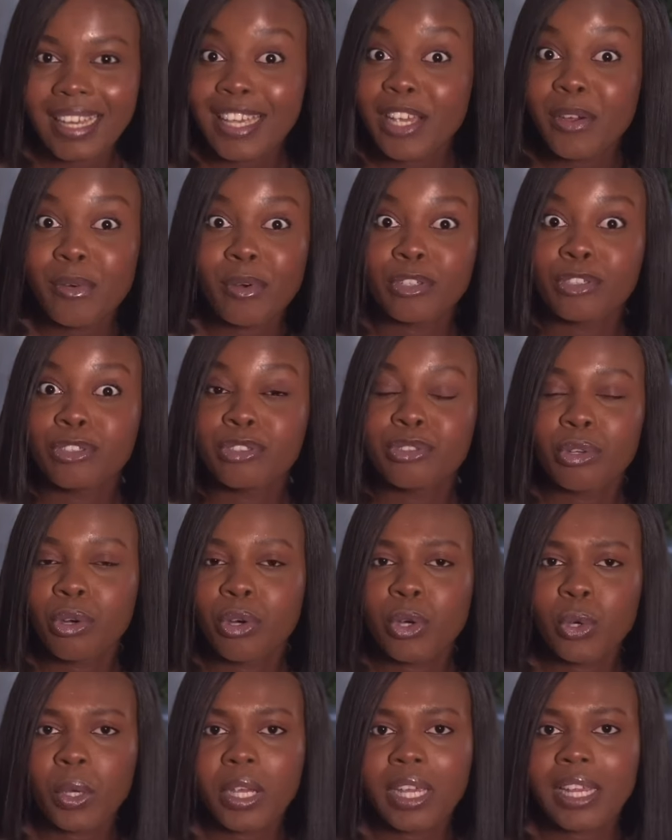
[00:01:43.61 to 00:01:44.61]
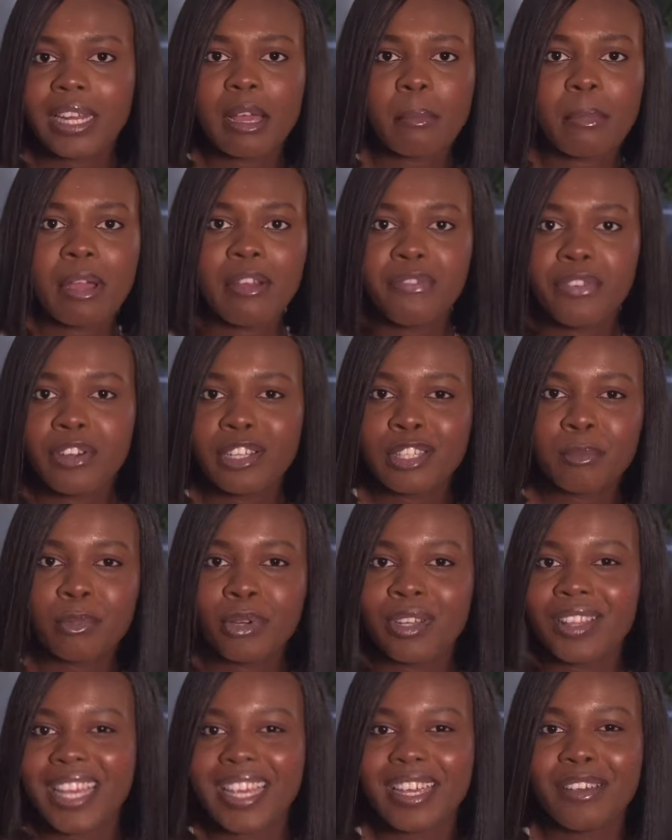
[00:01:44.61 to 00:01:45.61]
It was so quick. In like my first
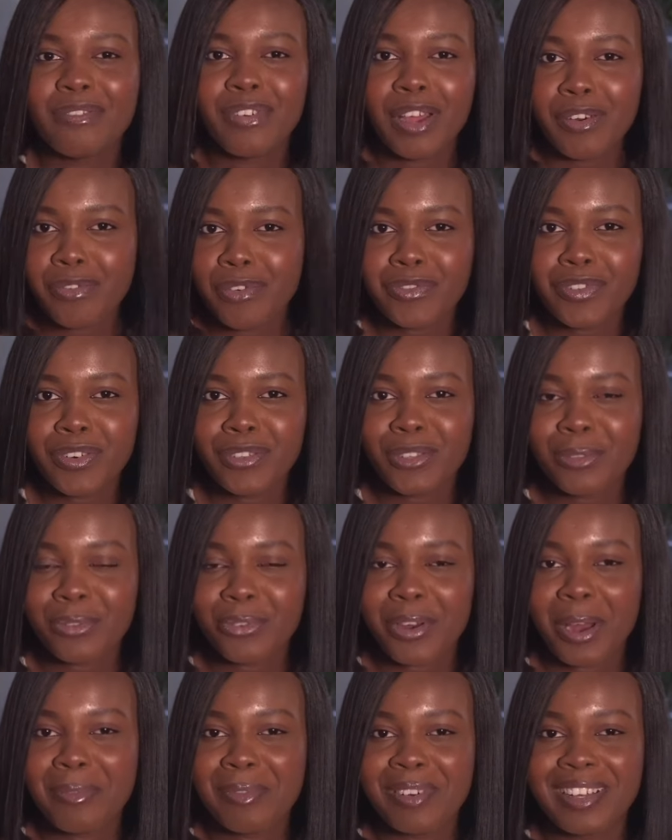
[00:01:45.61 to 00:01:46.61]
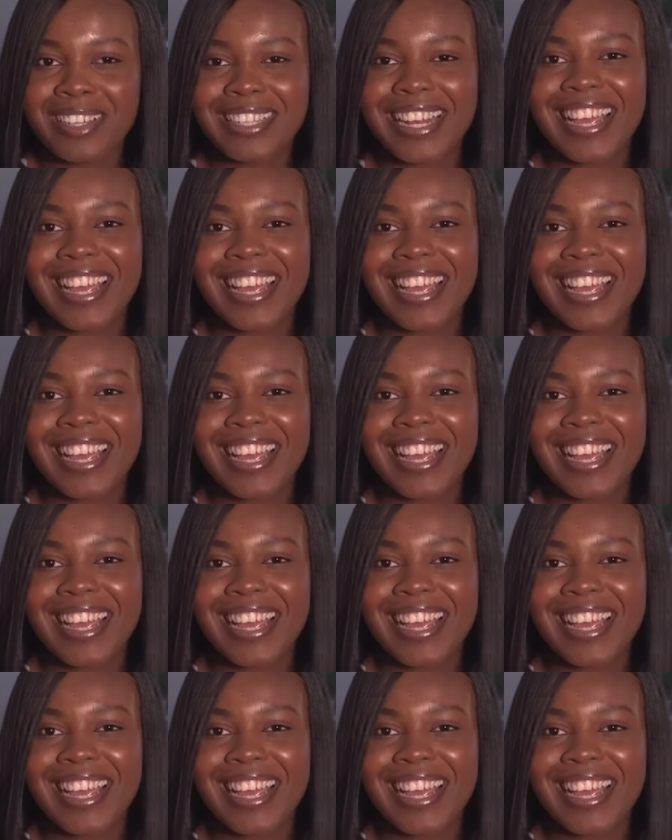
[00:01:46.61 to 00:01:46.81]
month, I hit 500 subscribers.